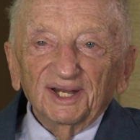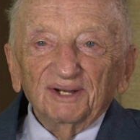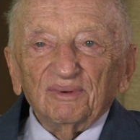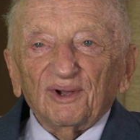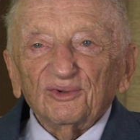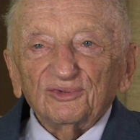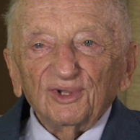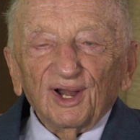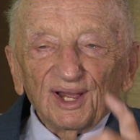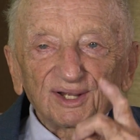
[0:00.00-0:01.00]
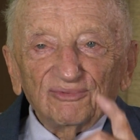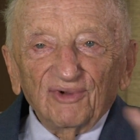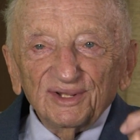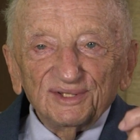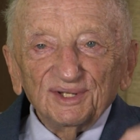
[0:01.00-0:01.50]
because they like
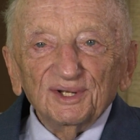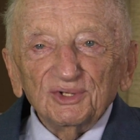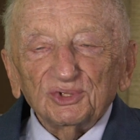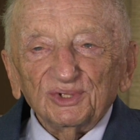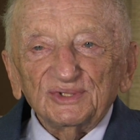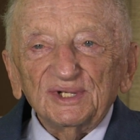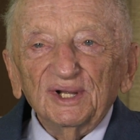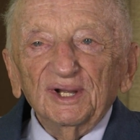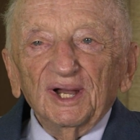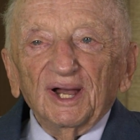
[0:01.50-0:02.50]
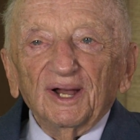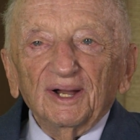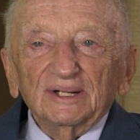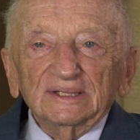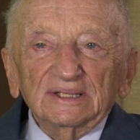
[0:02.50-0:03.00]
fancy initials.
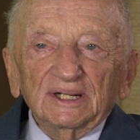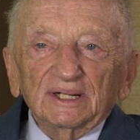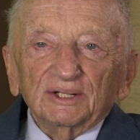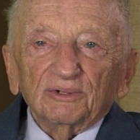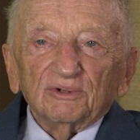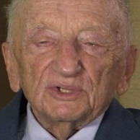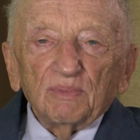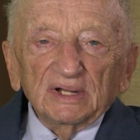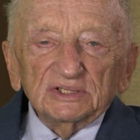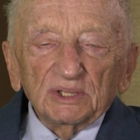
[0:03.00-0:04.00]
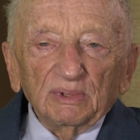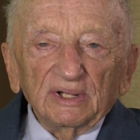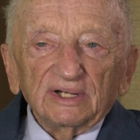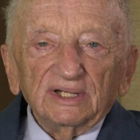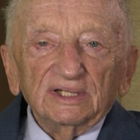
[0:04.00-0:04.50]
The
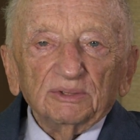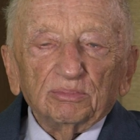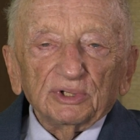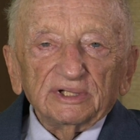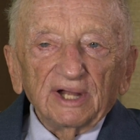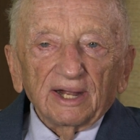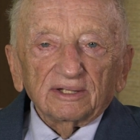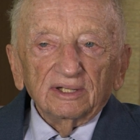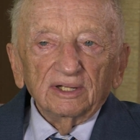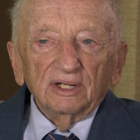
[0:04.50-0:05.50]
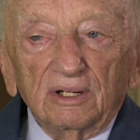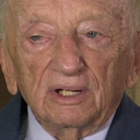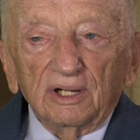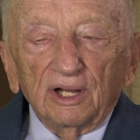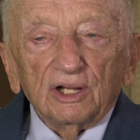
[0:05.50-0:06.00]
responsibility to protect
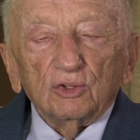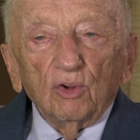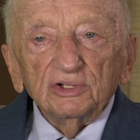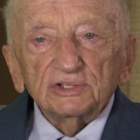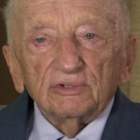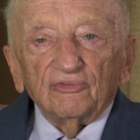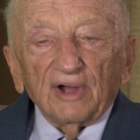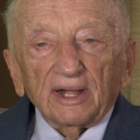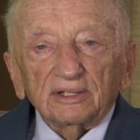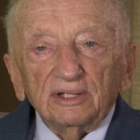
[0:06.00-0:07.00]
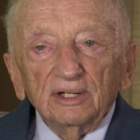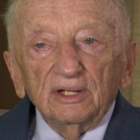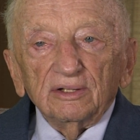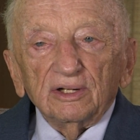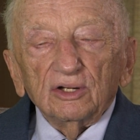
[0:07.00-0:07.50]
ignores the fact
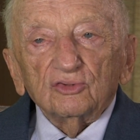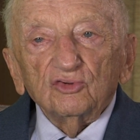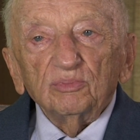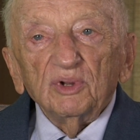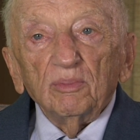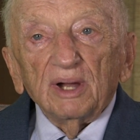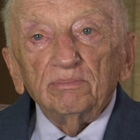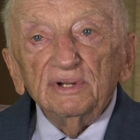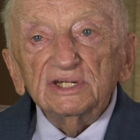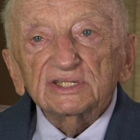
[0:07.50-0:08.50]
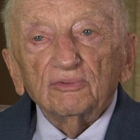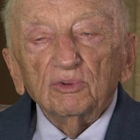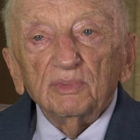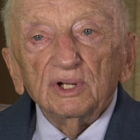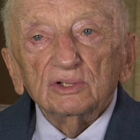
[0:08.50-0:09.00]
that it should be by peaceful
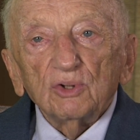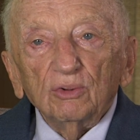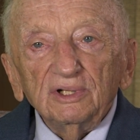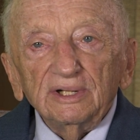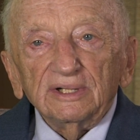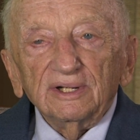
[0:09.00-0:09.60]
means only.